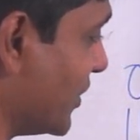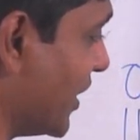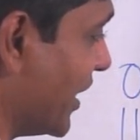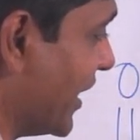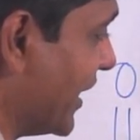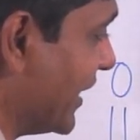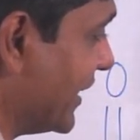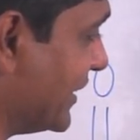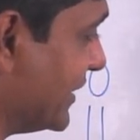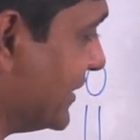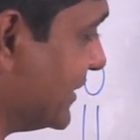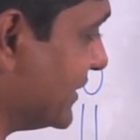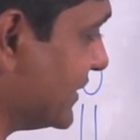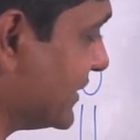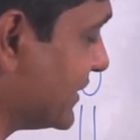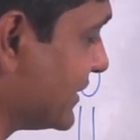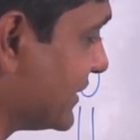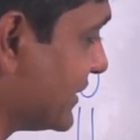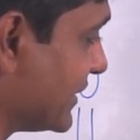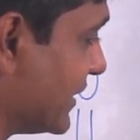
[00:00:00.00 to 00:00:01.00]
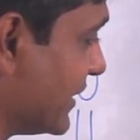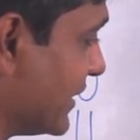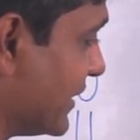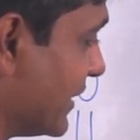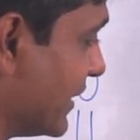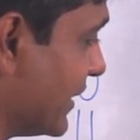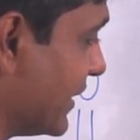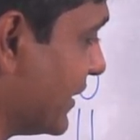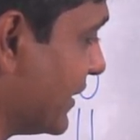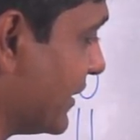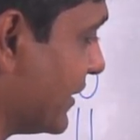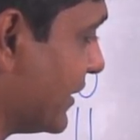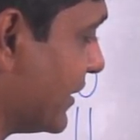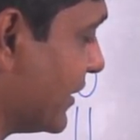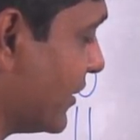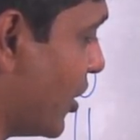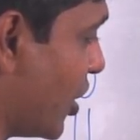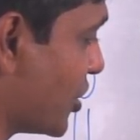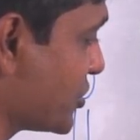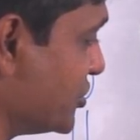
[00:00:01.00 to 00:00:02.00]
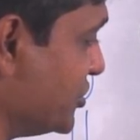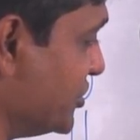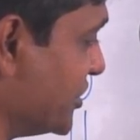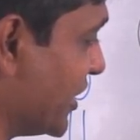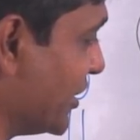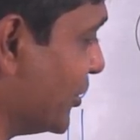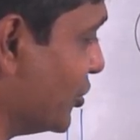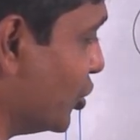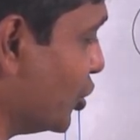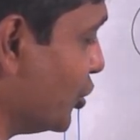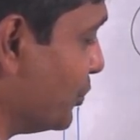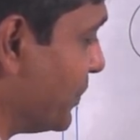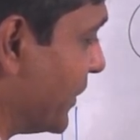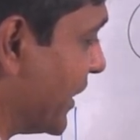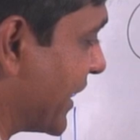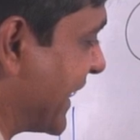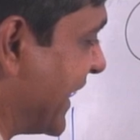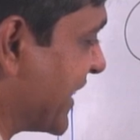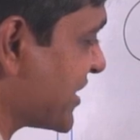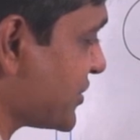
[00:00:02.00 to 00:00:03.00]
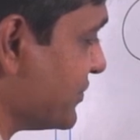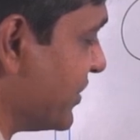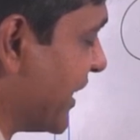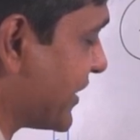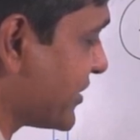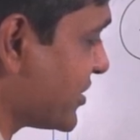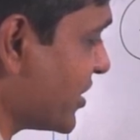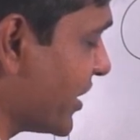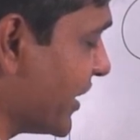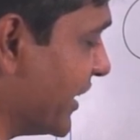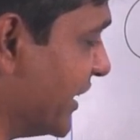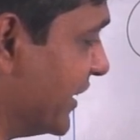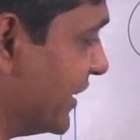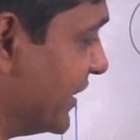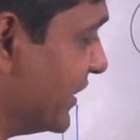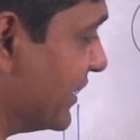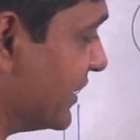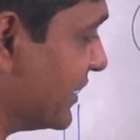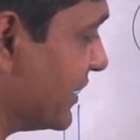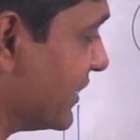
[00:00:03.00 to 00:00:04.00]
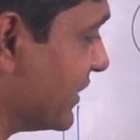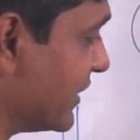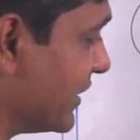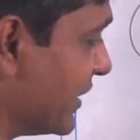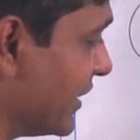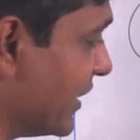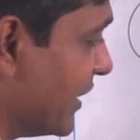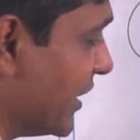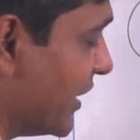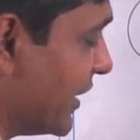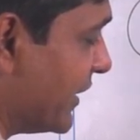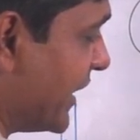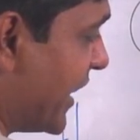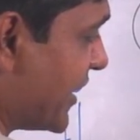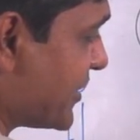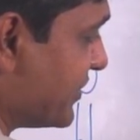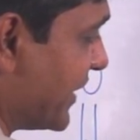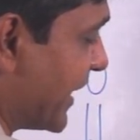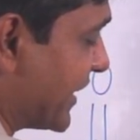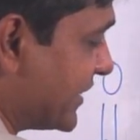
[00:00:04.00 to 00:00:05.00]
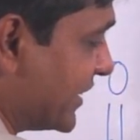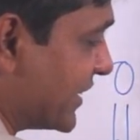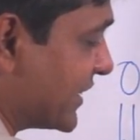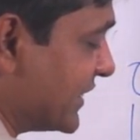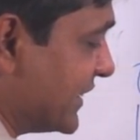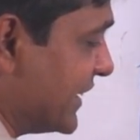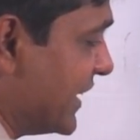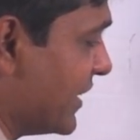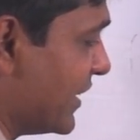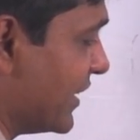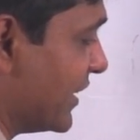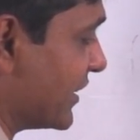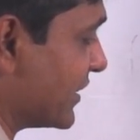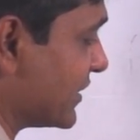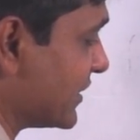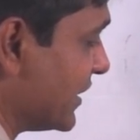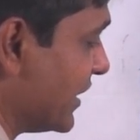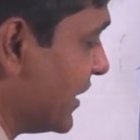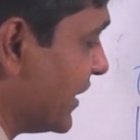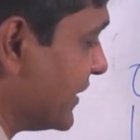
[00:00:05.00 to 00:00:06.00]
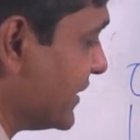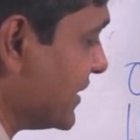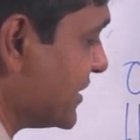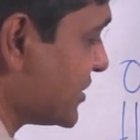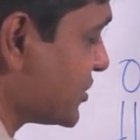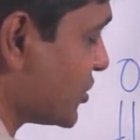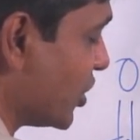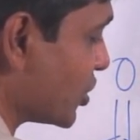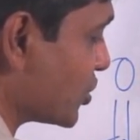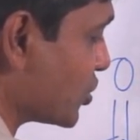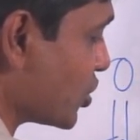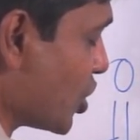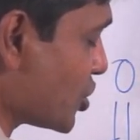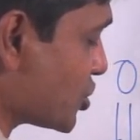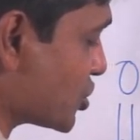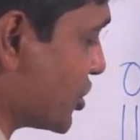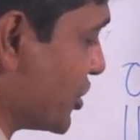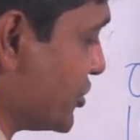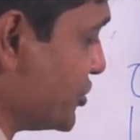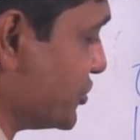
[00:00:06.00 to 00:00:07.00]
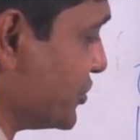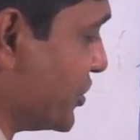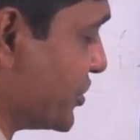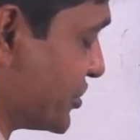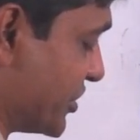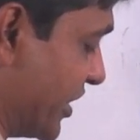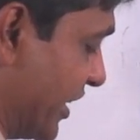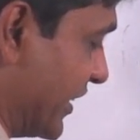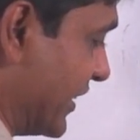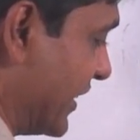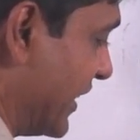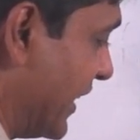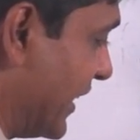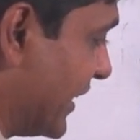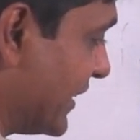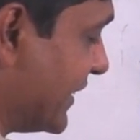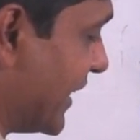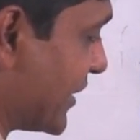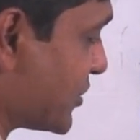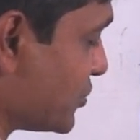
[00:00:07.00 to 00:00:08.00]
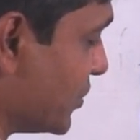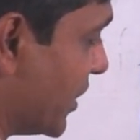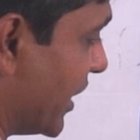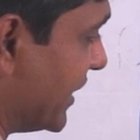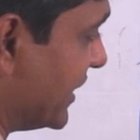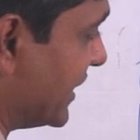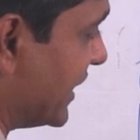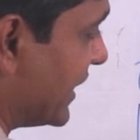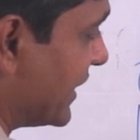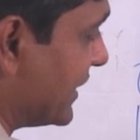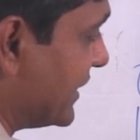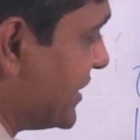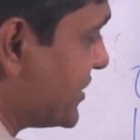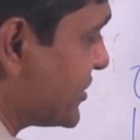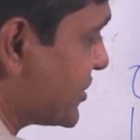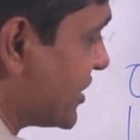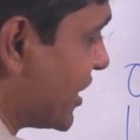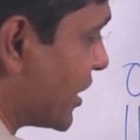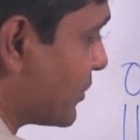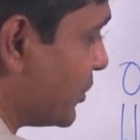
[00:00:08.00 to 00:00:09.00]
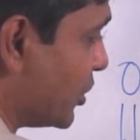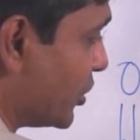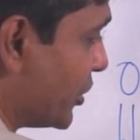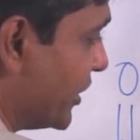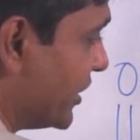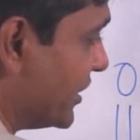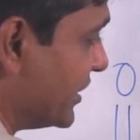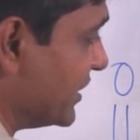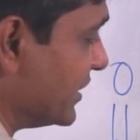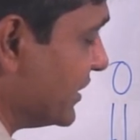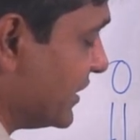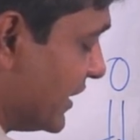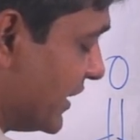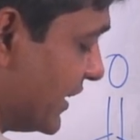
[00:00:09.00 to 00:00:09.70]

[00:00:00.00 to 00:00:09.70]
why oxygen lone pair gets victory. Net vector there. This is called cross conjugation. That's why this carbonyl